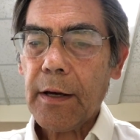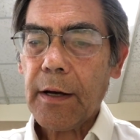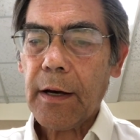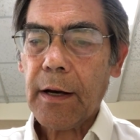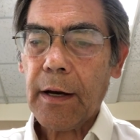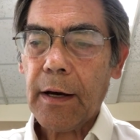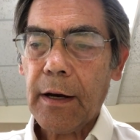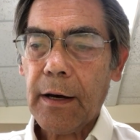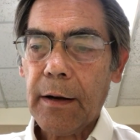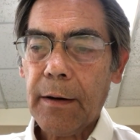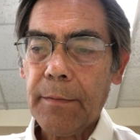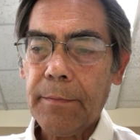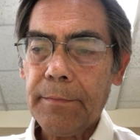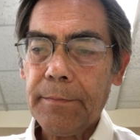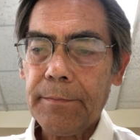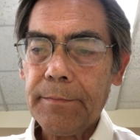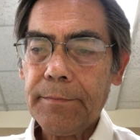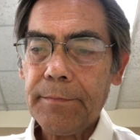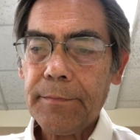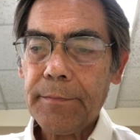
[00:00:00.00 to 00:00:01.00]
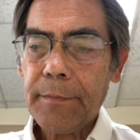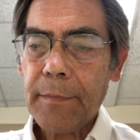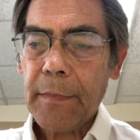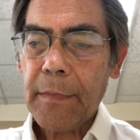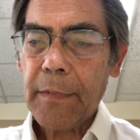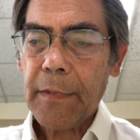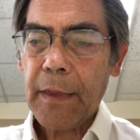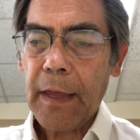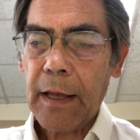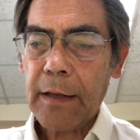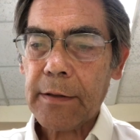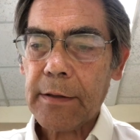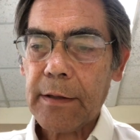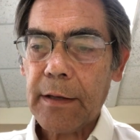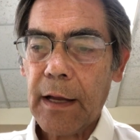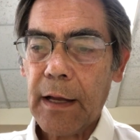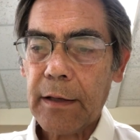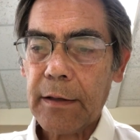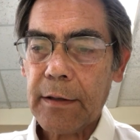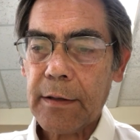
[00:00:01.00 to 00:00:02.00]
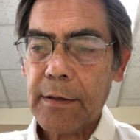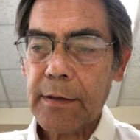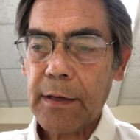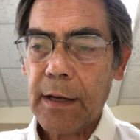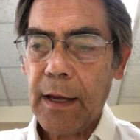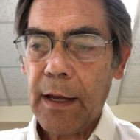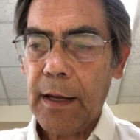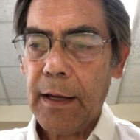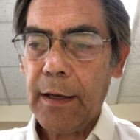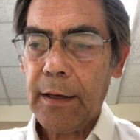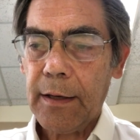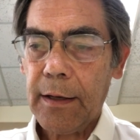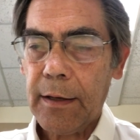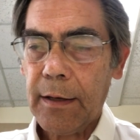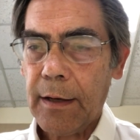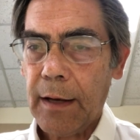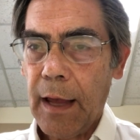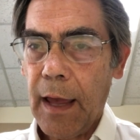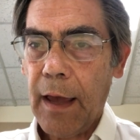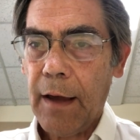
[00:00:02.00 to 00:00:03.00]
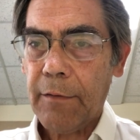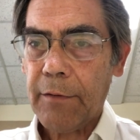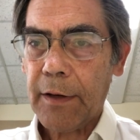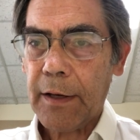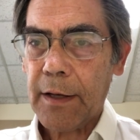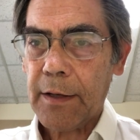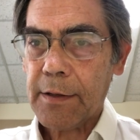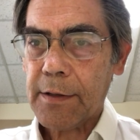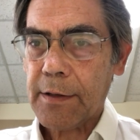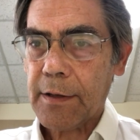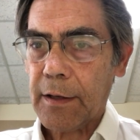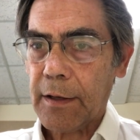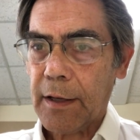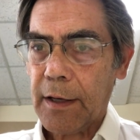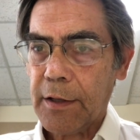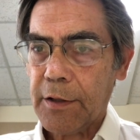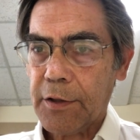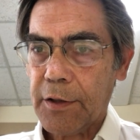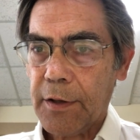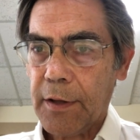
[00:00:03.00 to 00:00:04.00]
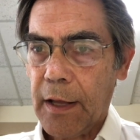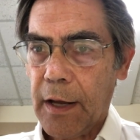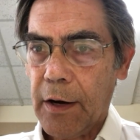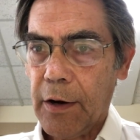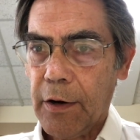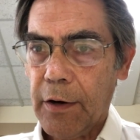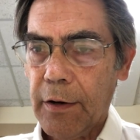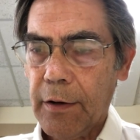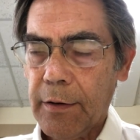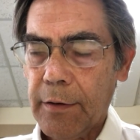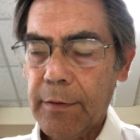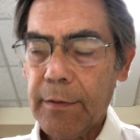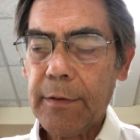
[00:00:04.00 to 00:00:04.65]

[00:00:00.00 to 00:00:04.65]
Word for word: Um, that's not to say he didn't have an installation there.